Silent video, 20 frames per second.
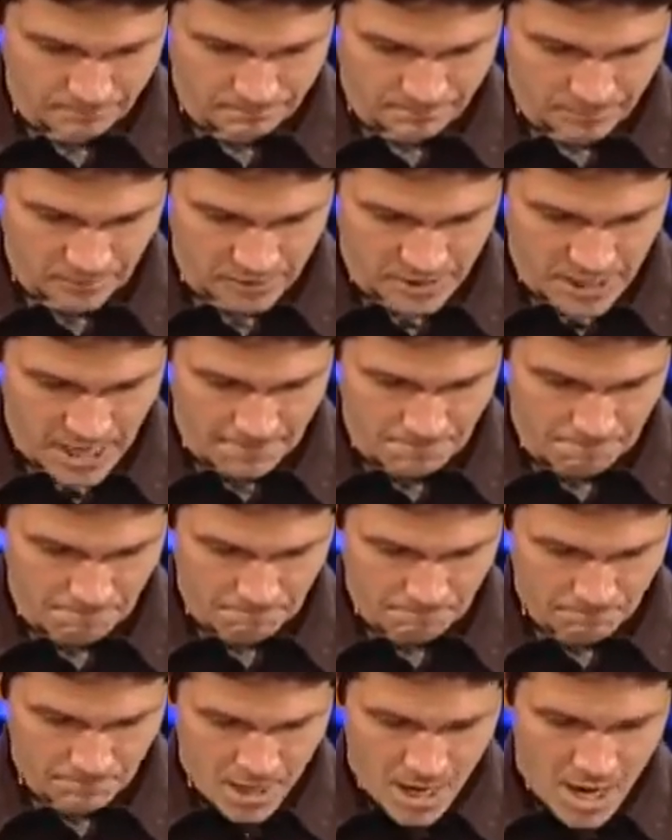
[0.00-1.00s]
Verse 9.
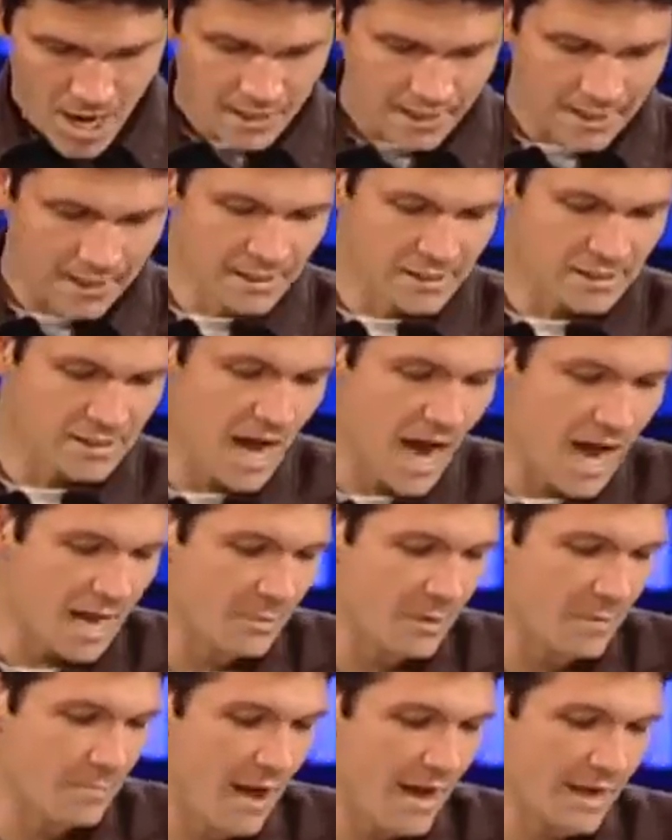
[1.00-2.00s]
King
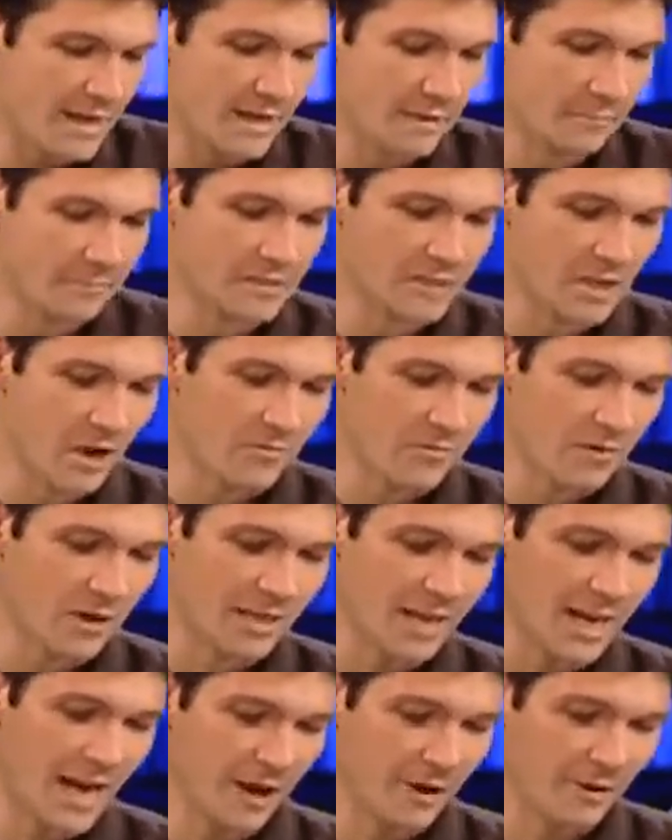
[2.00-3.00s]
Solomon made himself a
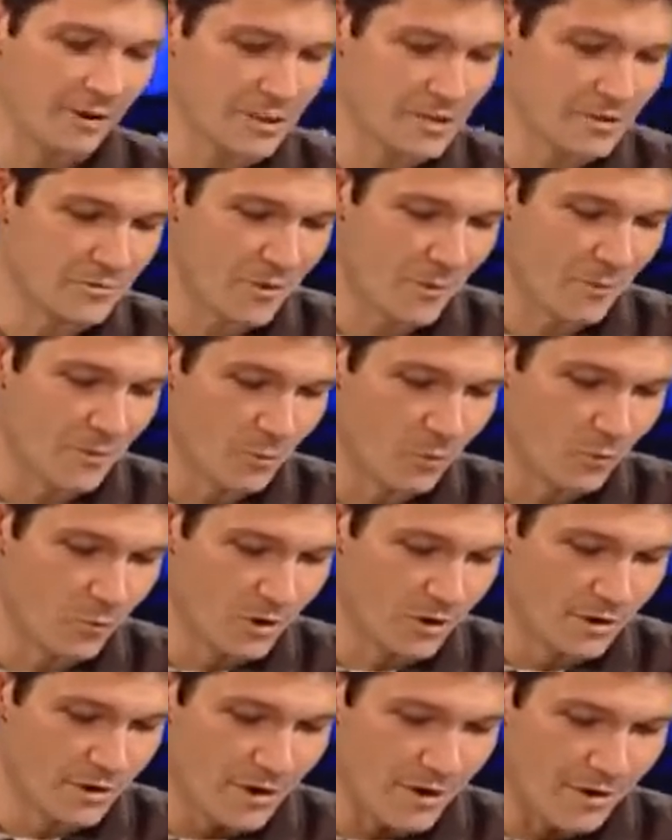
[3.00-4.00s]
carriage from the
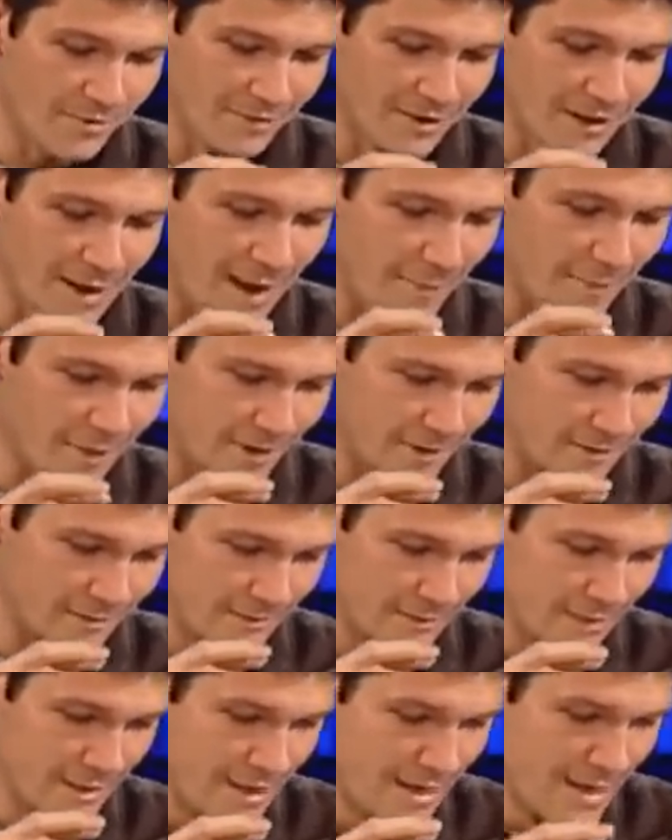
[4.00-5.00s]
wood of Lebanon.
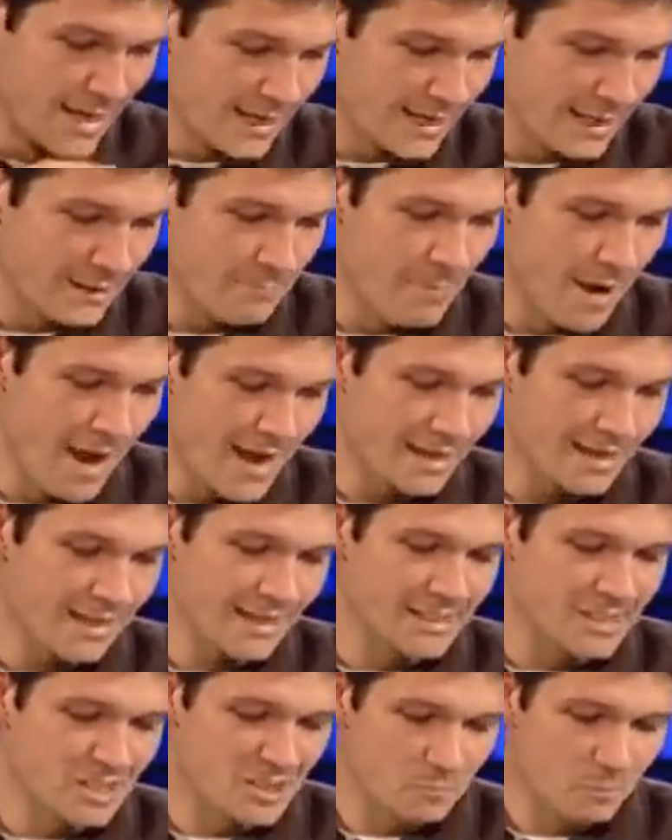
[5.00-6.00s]
He made
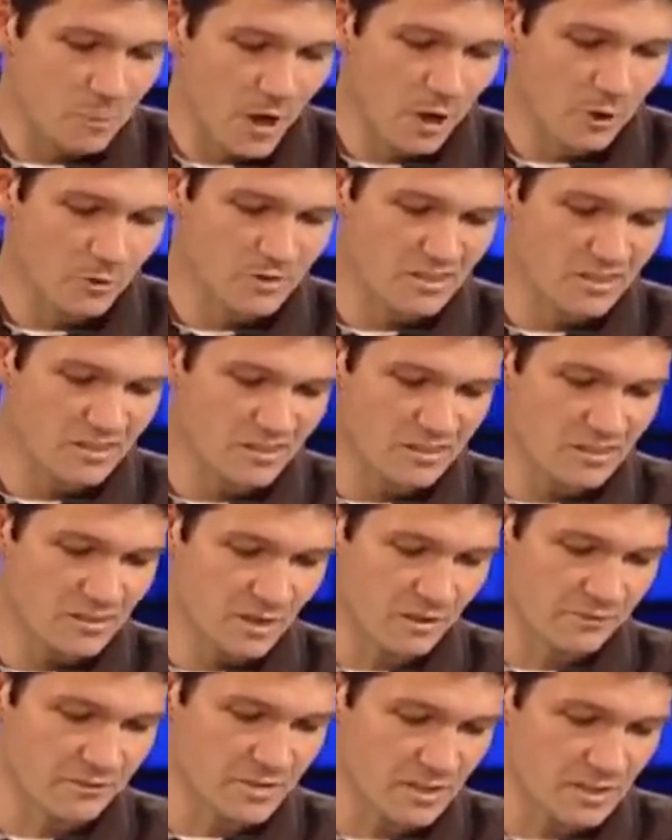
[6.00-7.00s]
its posts
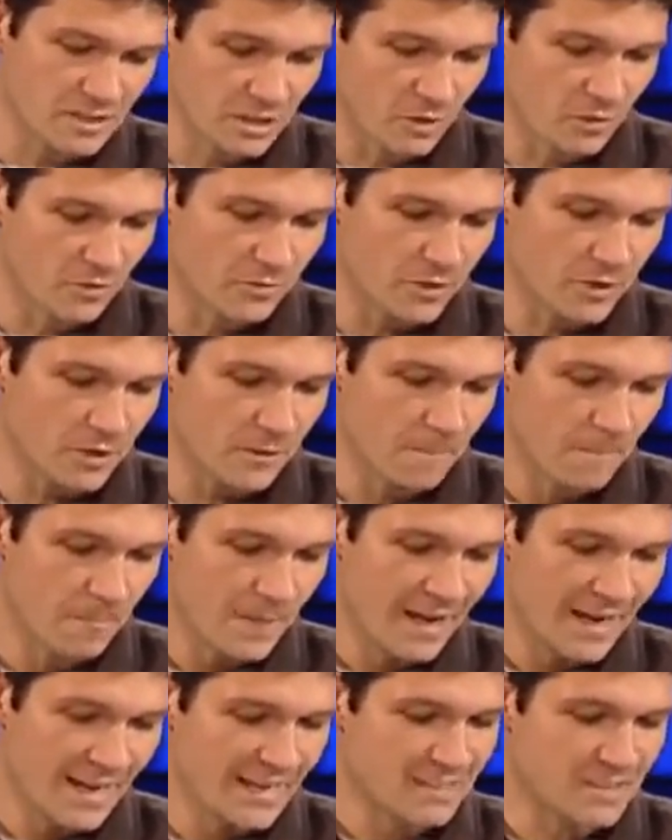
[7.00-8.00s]
of silver,
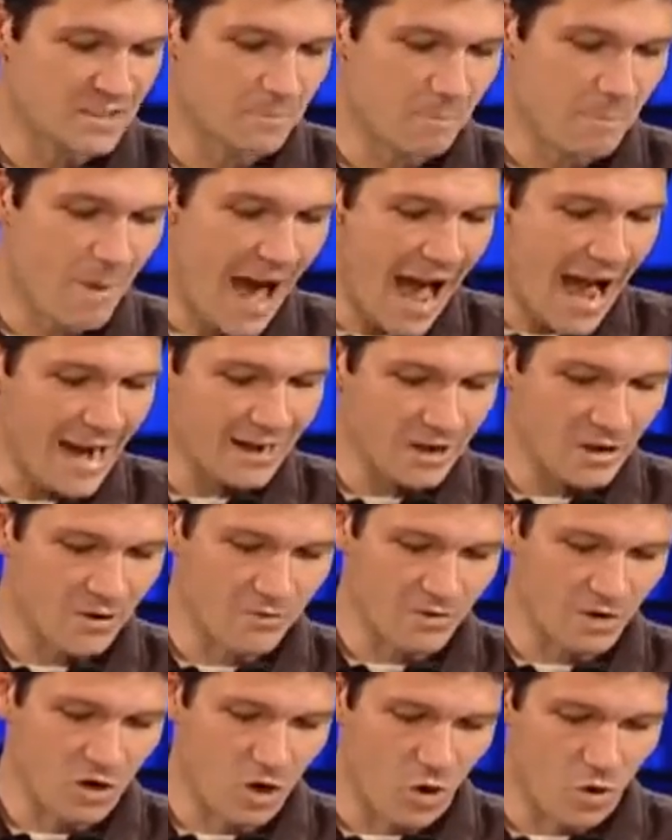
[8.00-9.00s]
its back
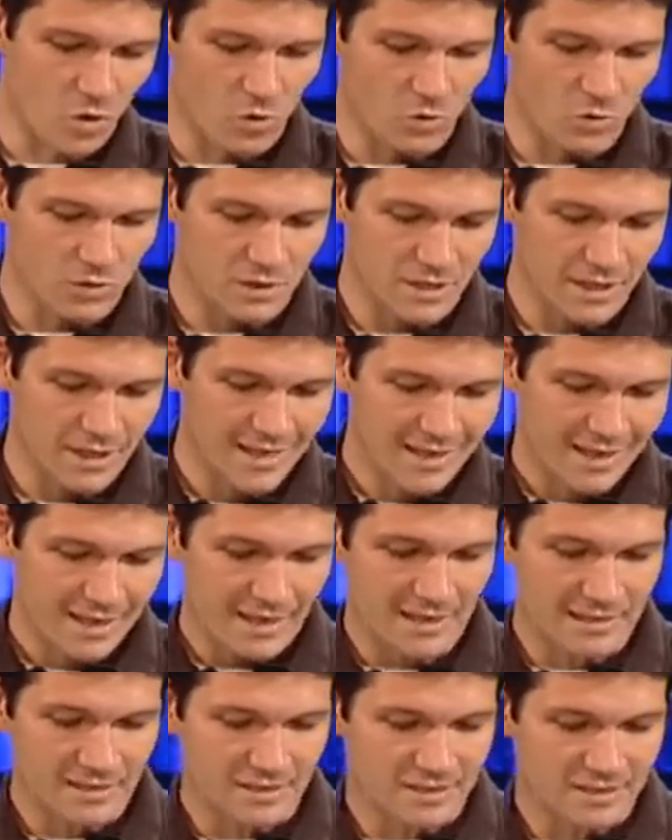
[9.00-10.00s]
of gold,
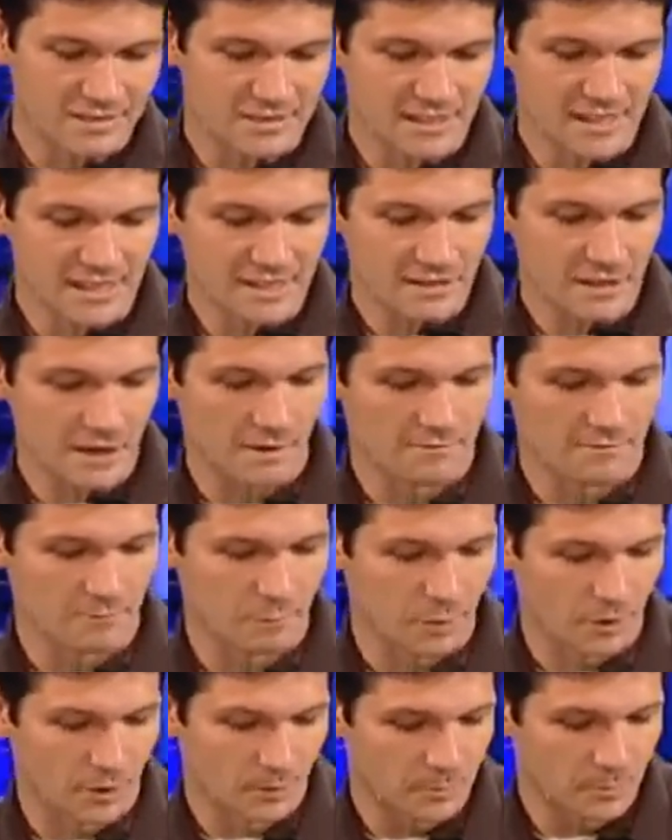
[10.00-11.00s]
its seat of
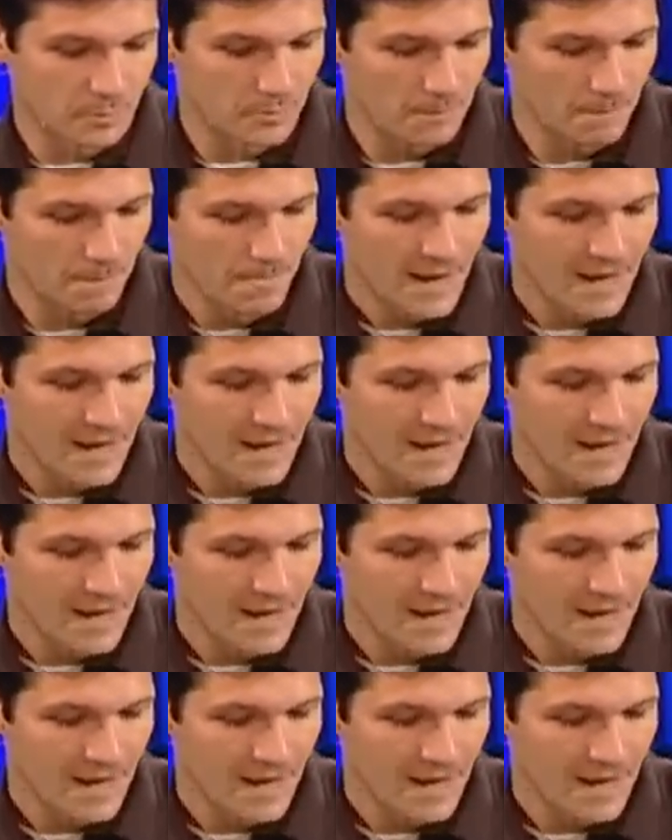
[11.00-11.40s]
purple.